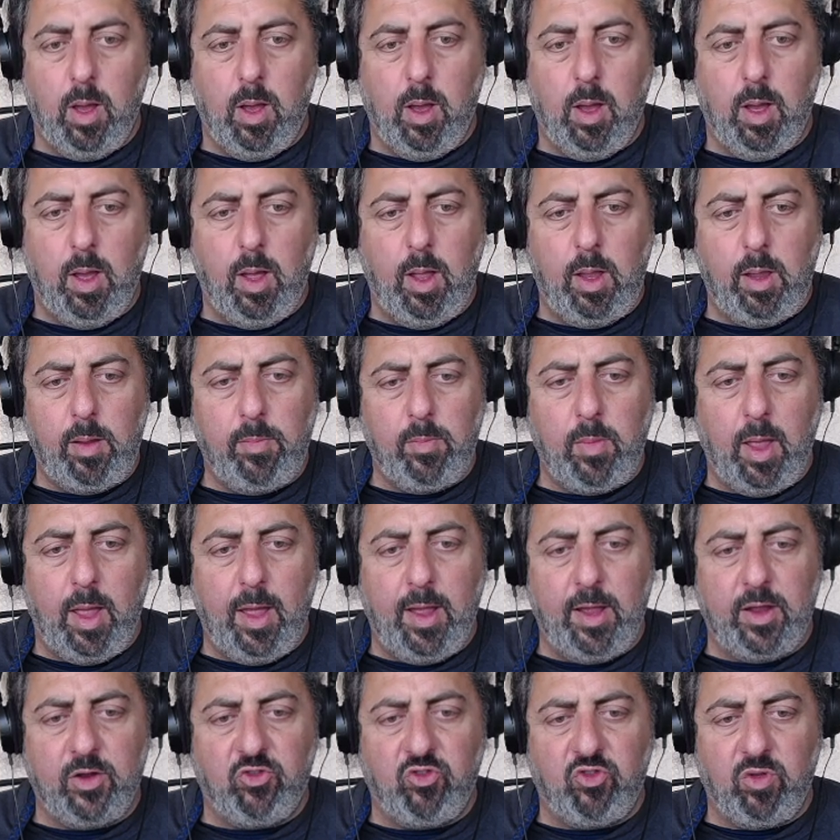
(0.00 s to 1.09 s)
I'm
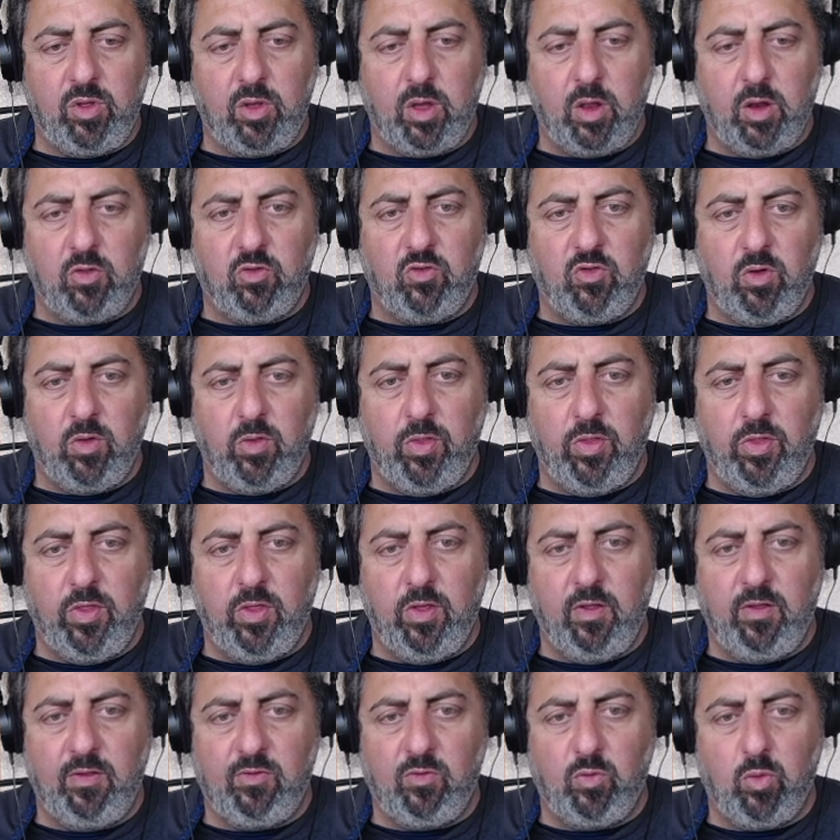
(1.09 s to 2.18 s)
actually going to turn
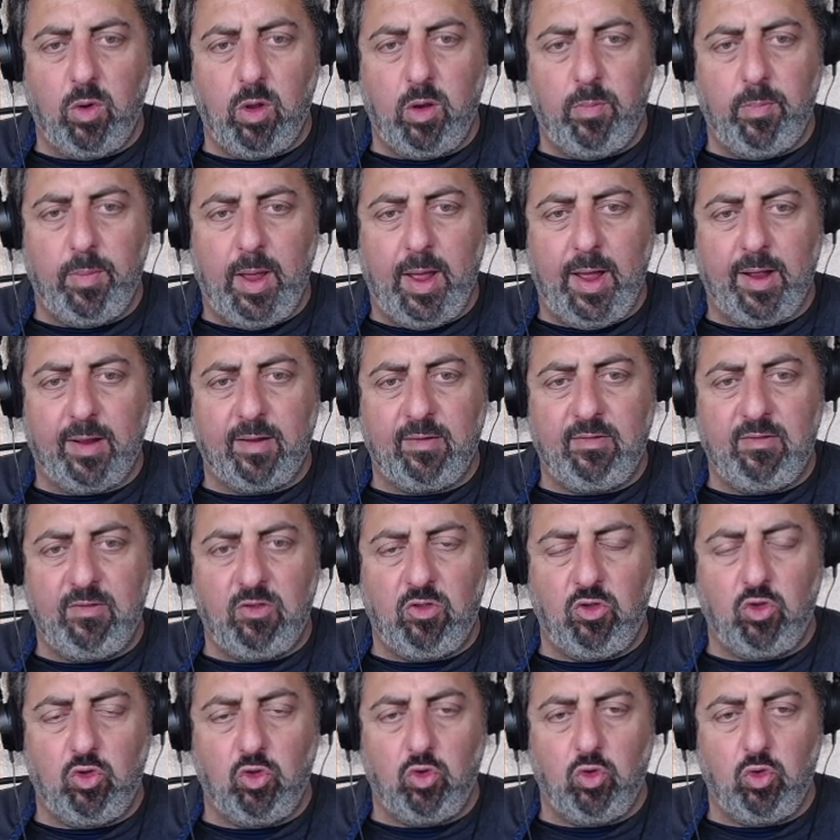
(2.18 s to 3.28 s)
this one back
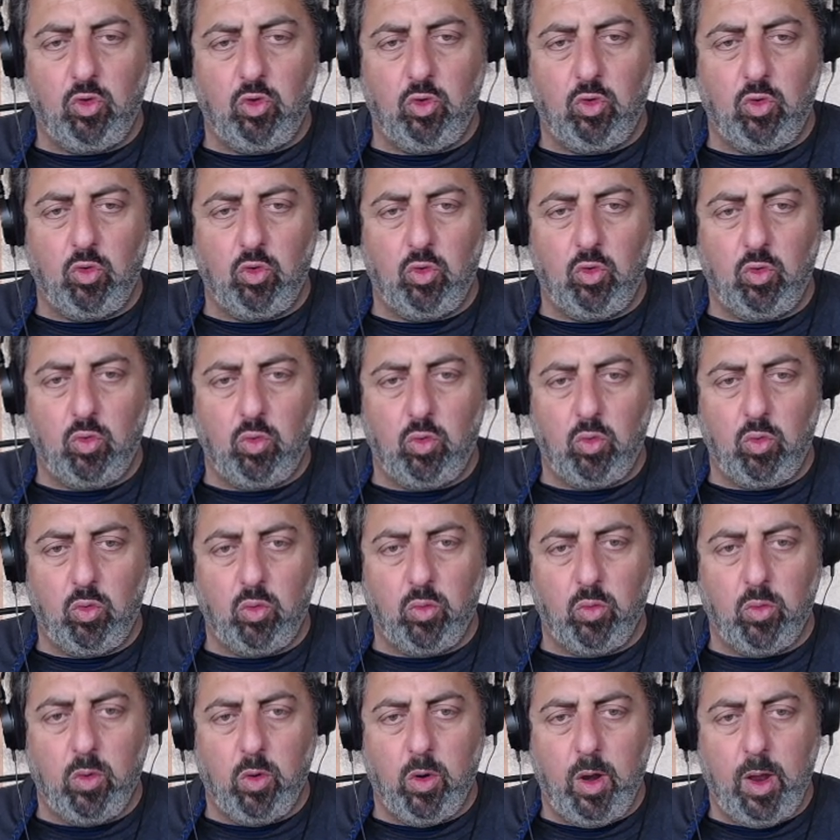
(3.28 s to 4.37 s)

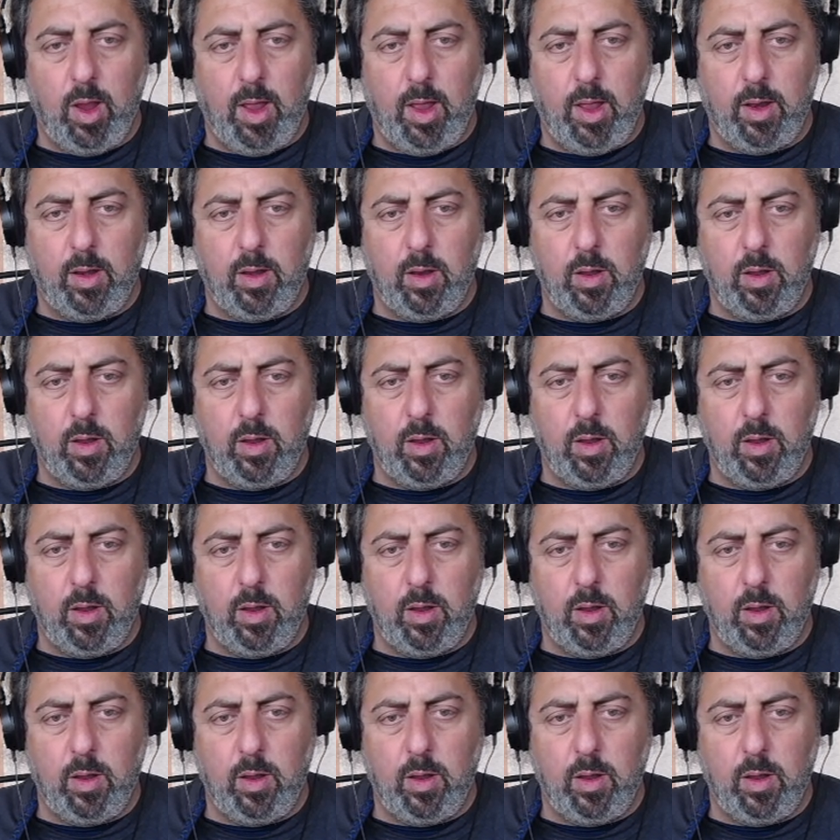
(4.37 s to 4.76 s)
to red.